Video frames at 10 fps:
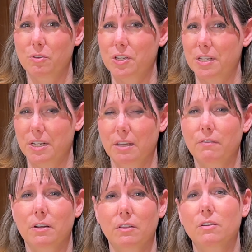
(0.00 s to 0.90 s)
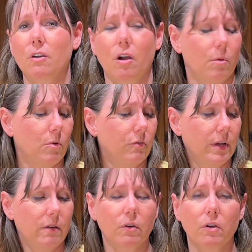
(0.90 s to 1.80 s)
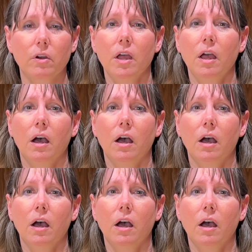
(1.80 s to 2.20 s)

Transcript: just to give it a little caramel flavor.